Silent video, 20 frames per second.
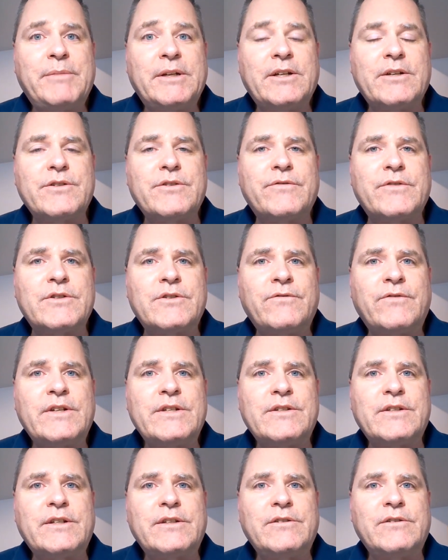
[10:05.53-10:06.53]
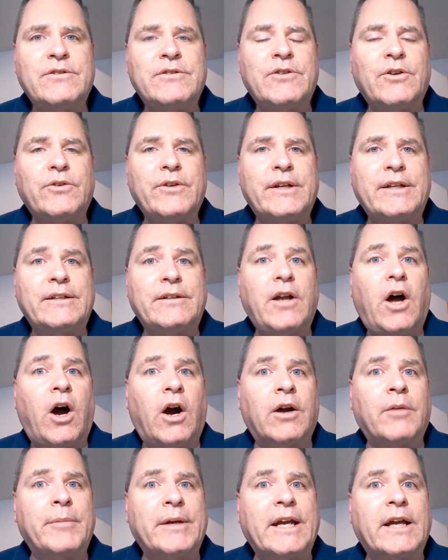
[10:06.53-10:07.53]
because of his visit during
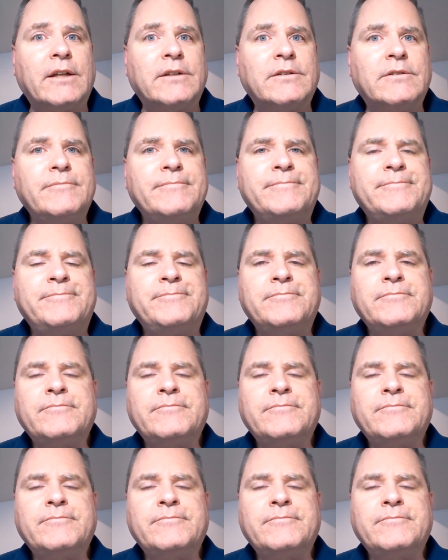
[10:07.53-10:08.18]
Armageddon,